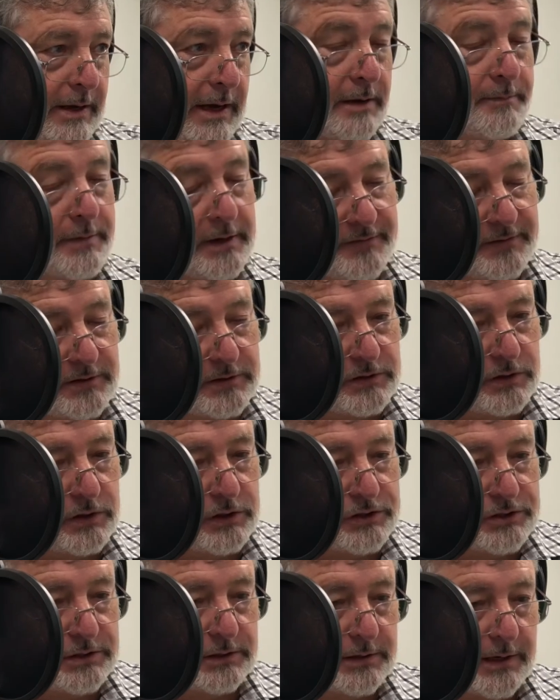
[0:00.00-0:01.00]
a bit of
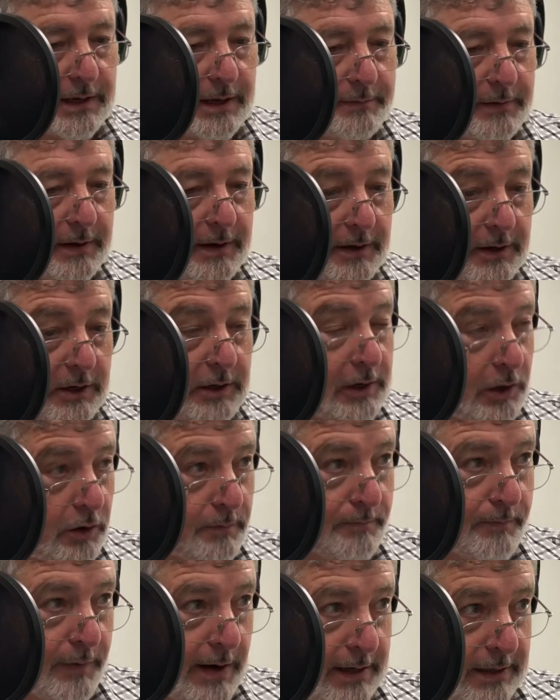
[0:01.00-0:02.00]
detergent can
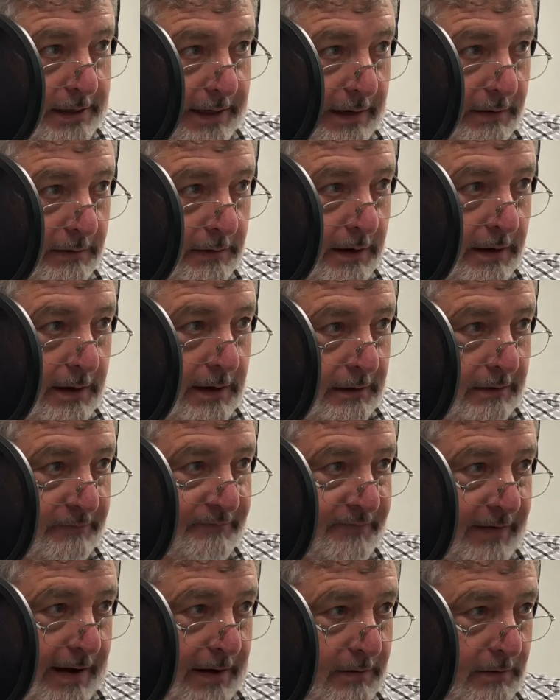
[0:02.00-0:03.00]
help break down the
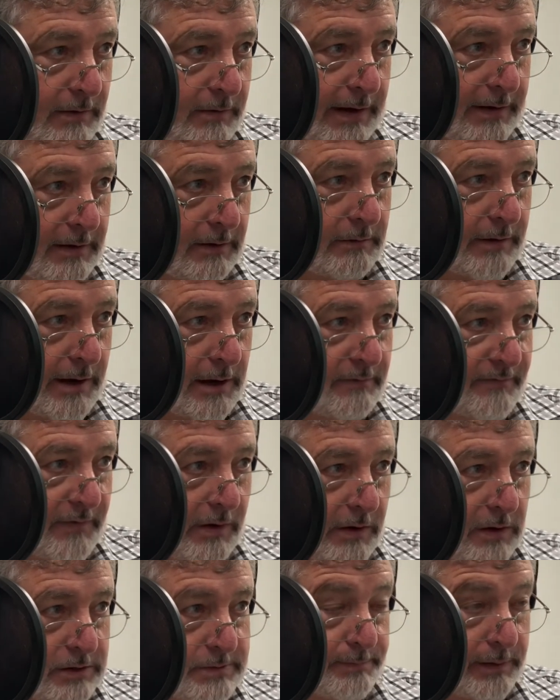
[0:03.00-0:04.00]
fat around the
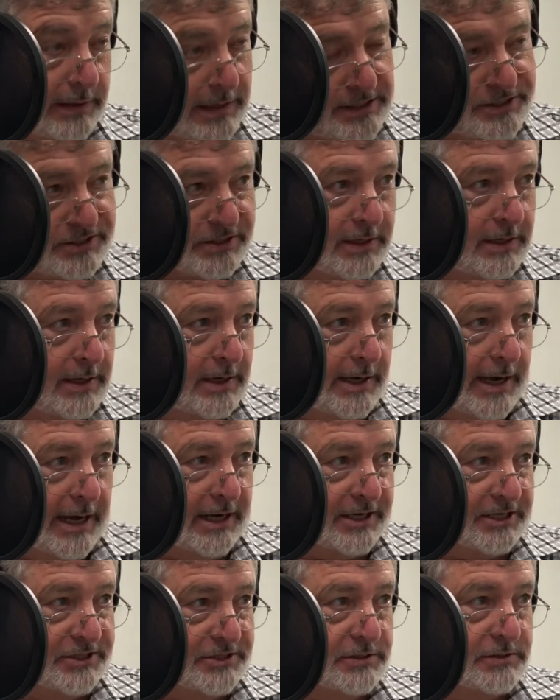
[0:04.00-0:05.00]
coronavirus, plus
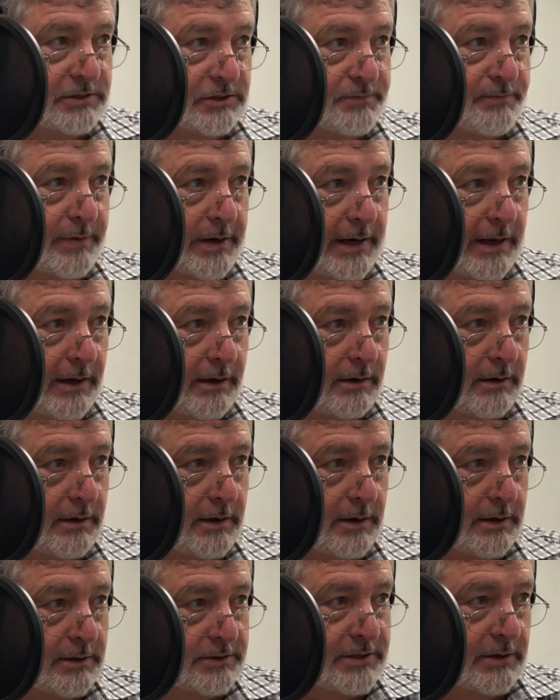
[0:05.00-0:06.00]
acts as a spreader
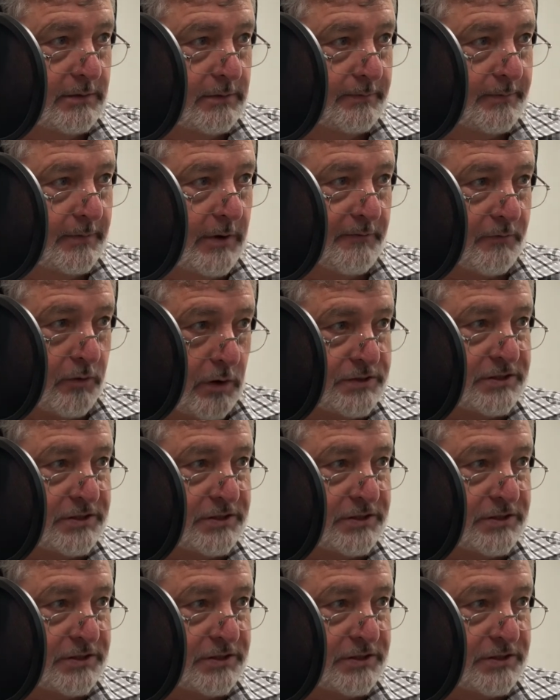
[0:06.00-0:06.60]
across the